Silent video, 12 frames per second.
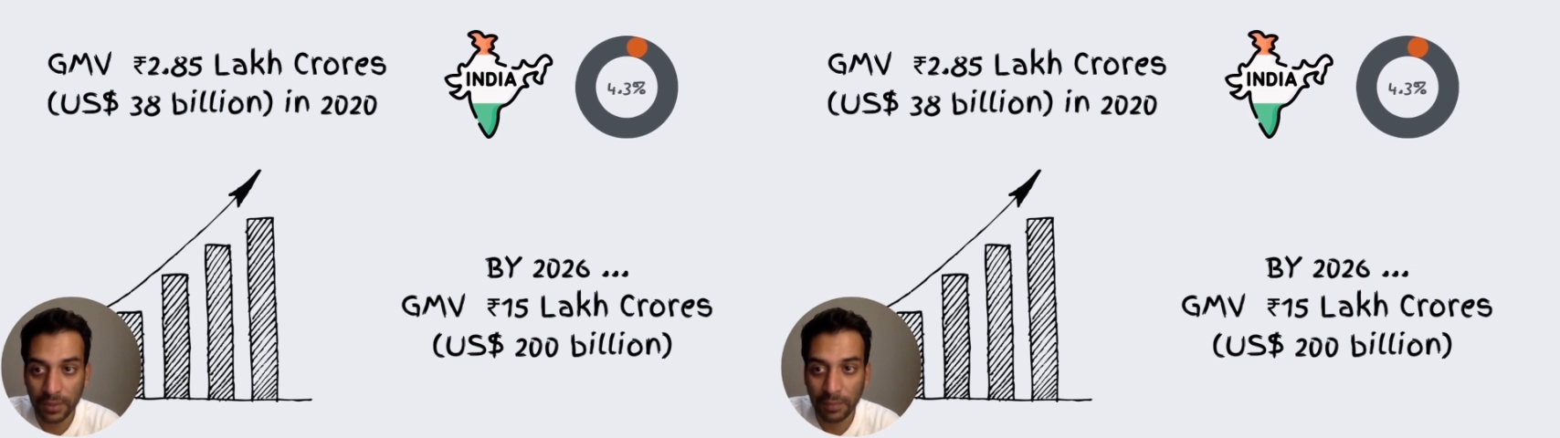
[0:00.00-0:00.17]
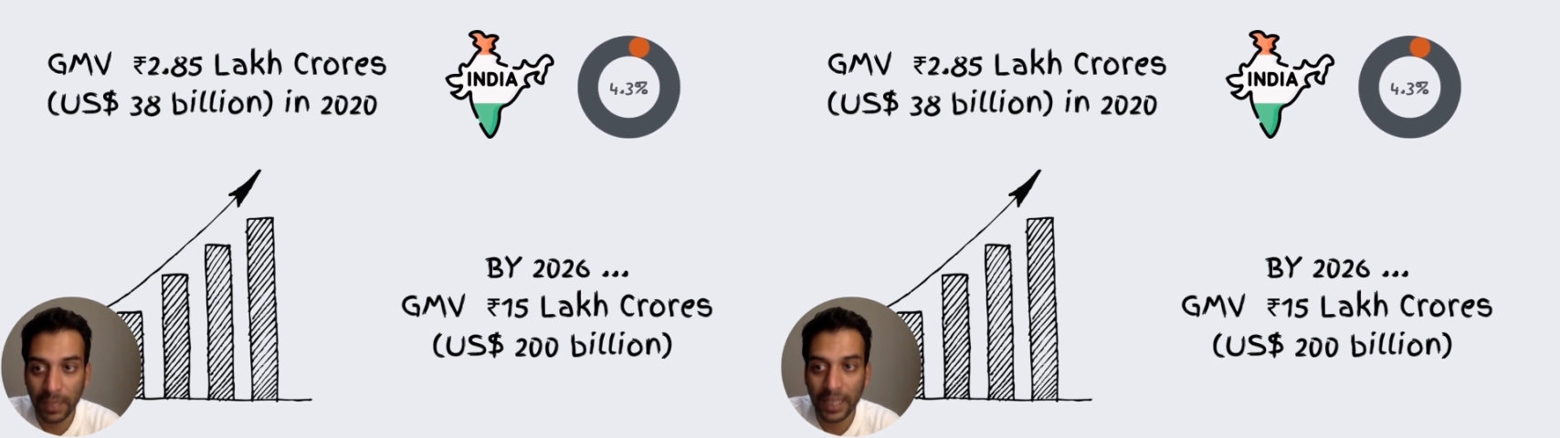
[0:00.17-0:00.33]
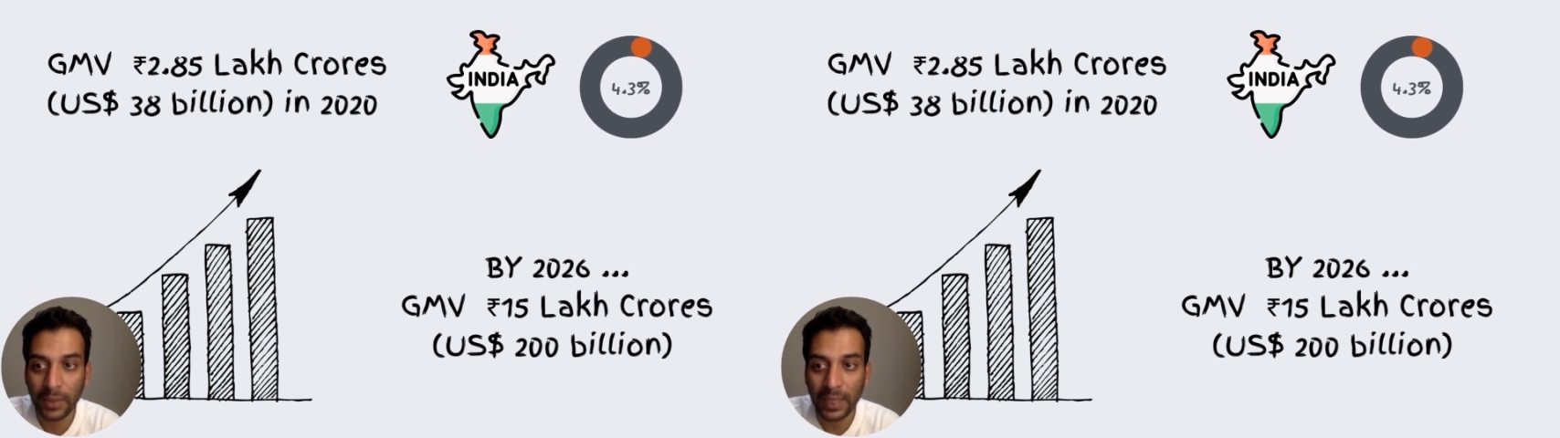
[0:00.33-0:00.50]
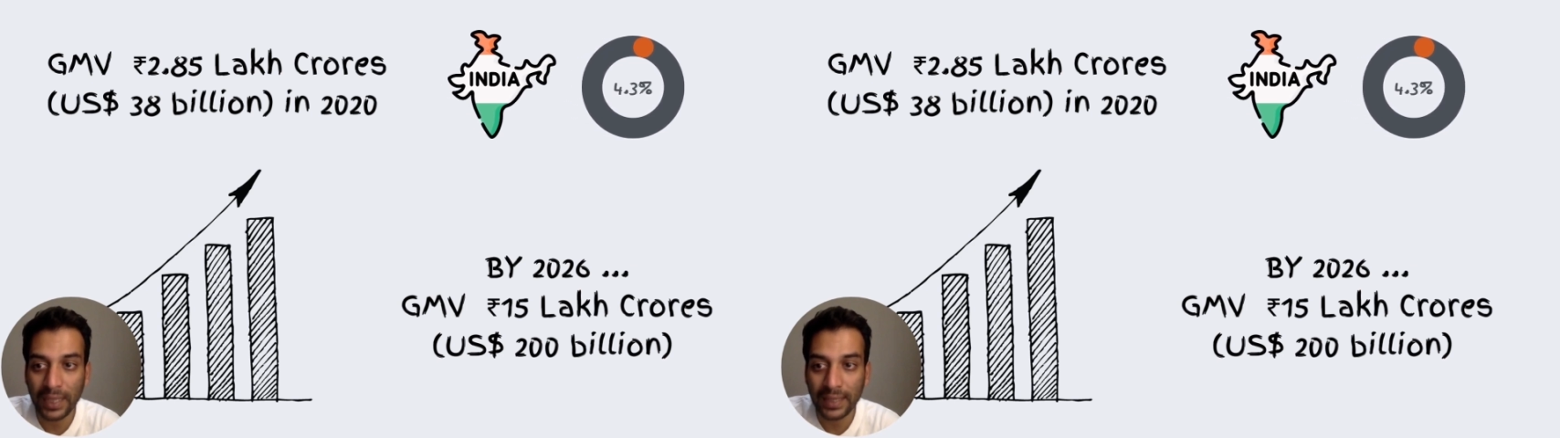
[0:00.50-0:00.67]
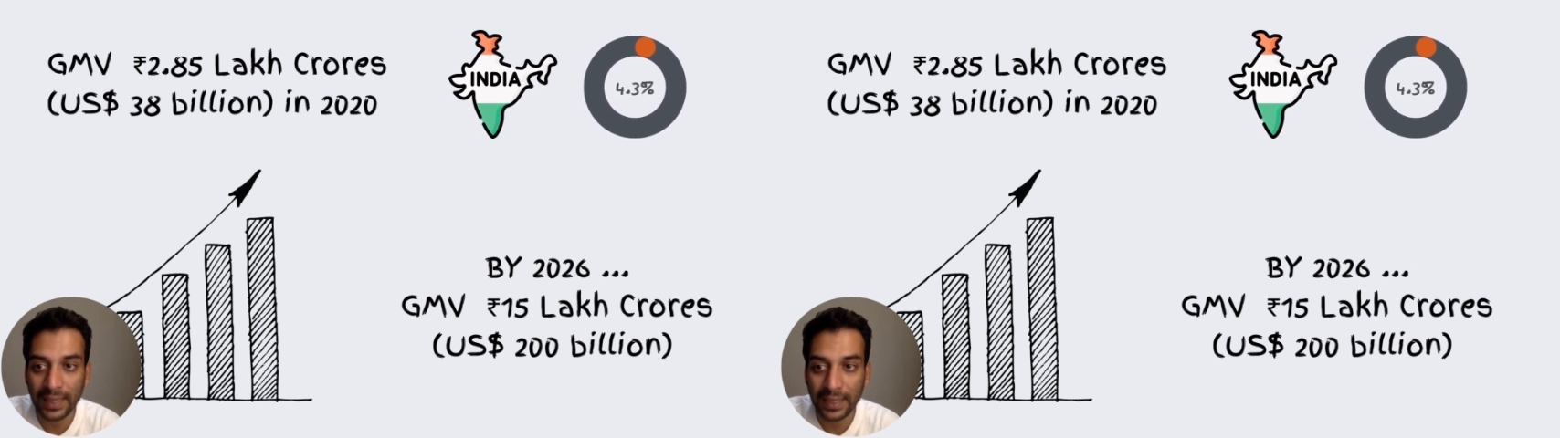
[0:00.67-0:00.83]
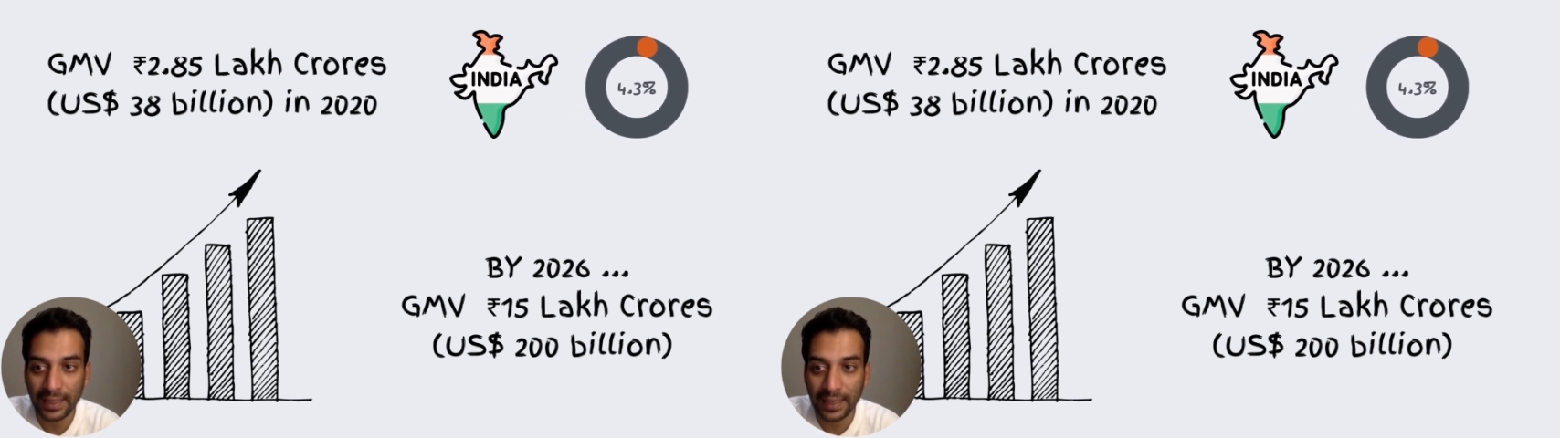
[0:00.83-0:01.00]
By
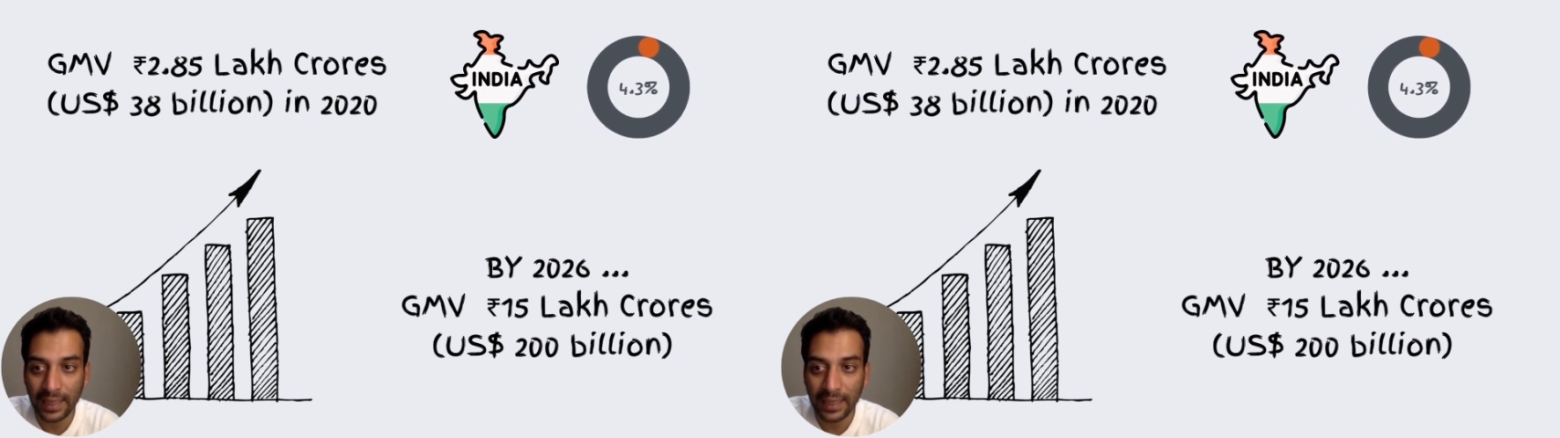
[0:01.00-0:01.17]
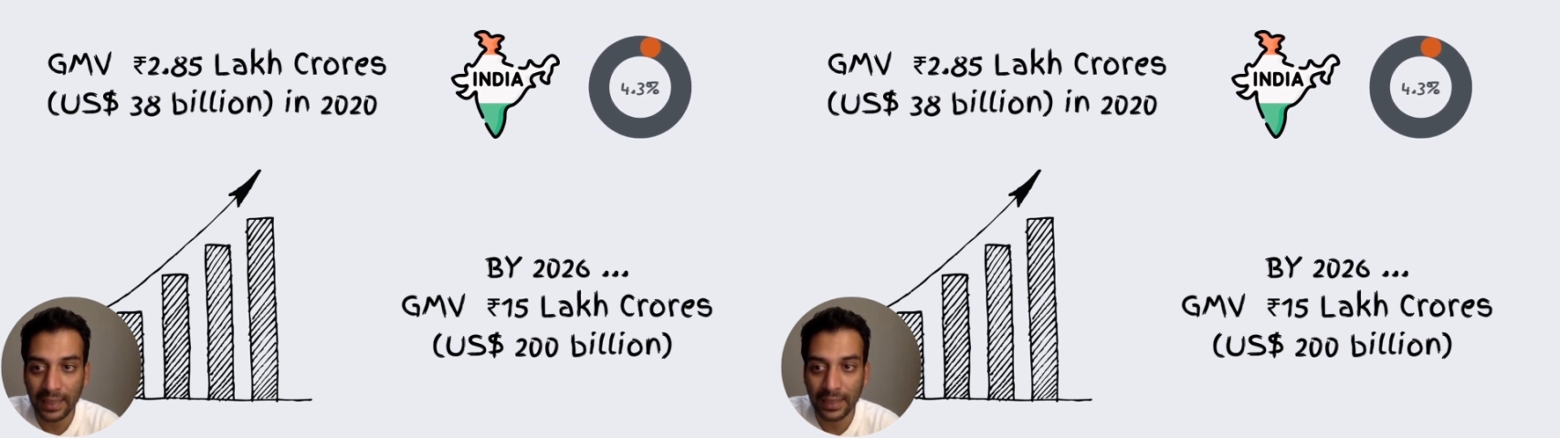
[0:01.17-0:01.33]
2016,